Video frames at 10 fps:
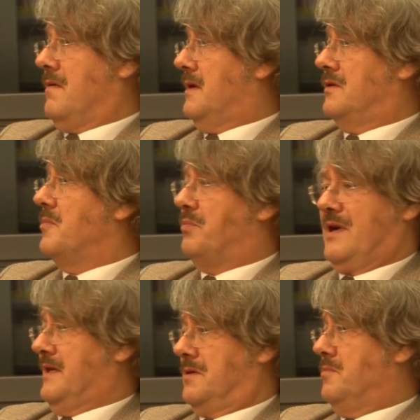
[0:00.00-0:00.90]
that
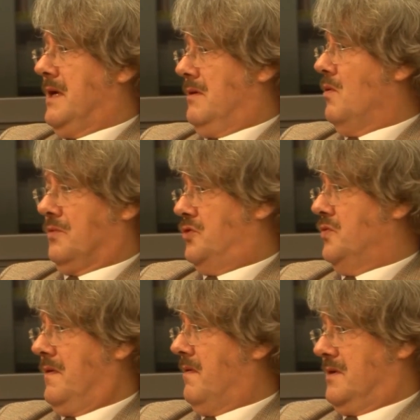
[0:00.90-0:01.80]
impressed me a lot
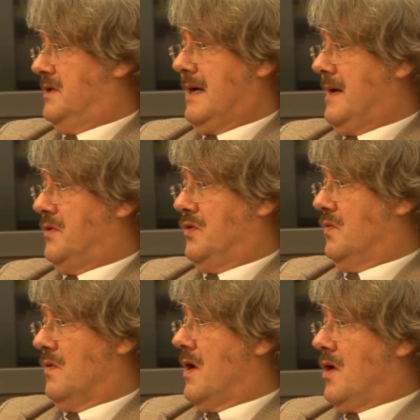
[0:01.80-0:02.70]
during the time
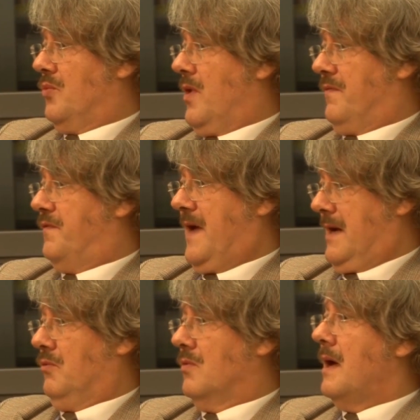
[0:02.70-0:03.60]
you were a
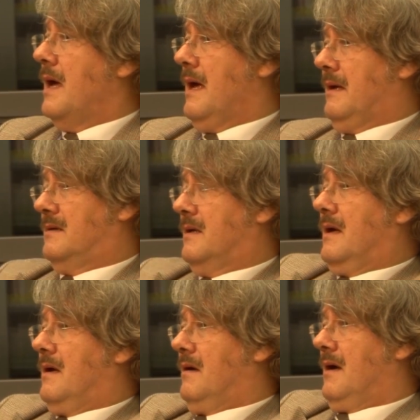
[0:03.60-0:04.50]
fellow at
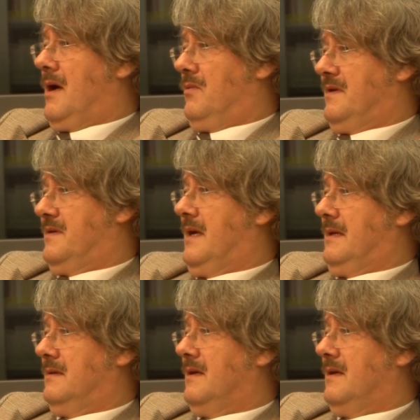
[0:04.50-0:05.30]
our center.